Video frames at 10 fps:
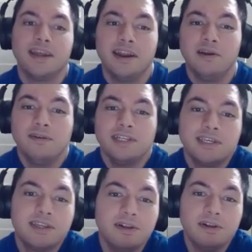And I know it's
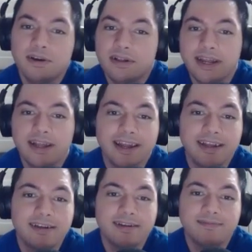still early.
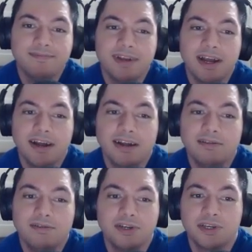Like,
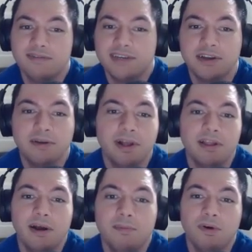uh, there's obviously going to be a
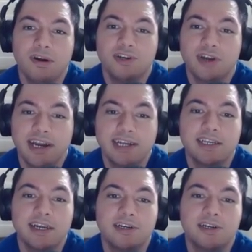lot more training
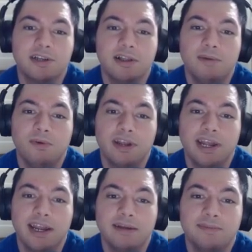sessions, a lot more
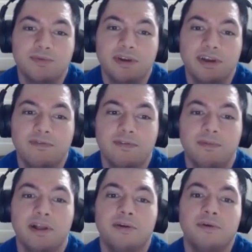games when you get
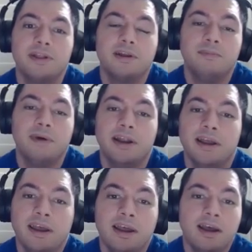familiar with them.
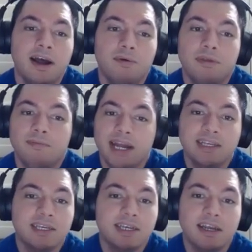But uh, with
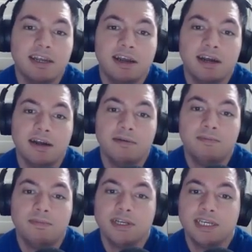Messi, uh,
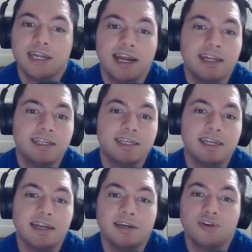
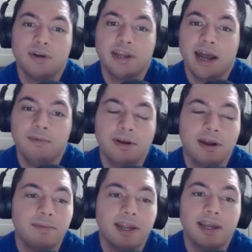Busquets, and Jordi Alba
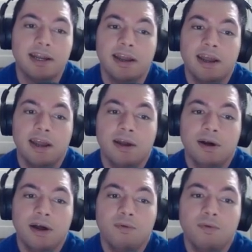coming in,
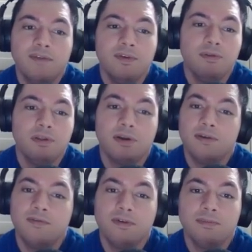uh, what have you
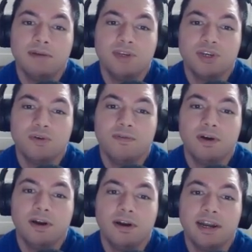learned from them so
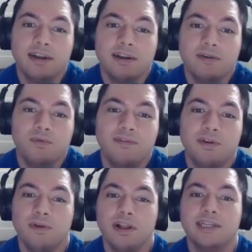far, and what have
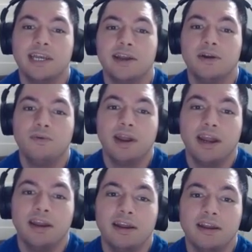you really taken
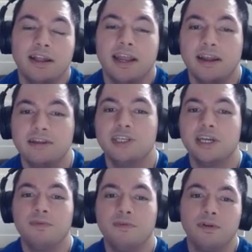away? Like you
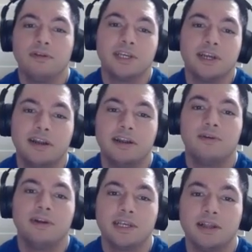said before, there's a
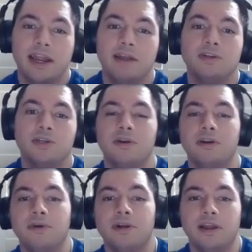there is a language
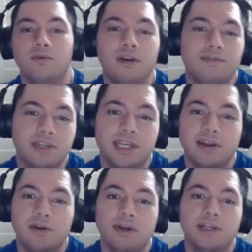barrier, but like what have you
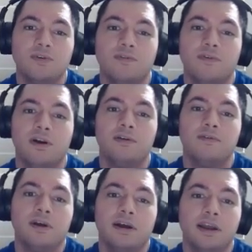taken away so far
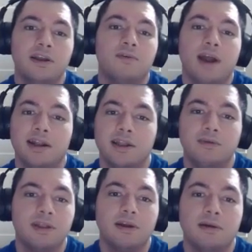of uh,
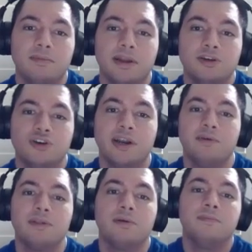interacting with them and
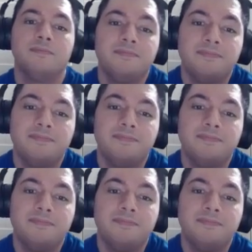training with them?